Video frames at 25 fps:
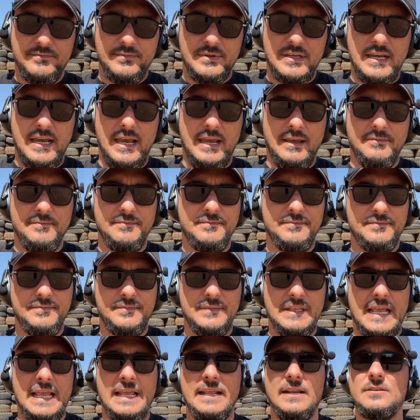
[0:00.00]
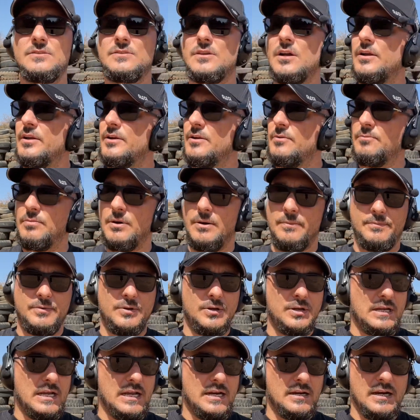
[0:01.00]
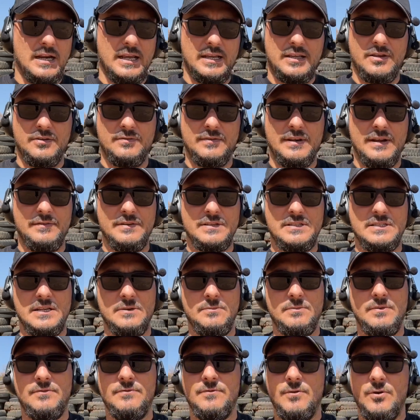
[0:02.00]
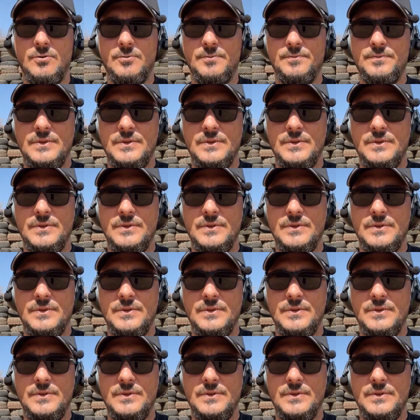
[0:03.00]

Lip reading: Okay, it is going to pop your gun like you've never seen before.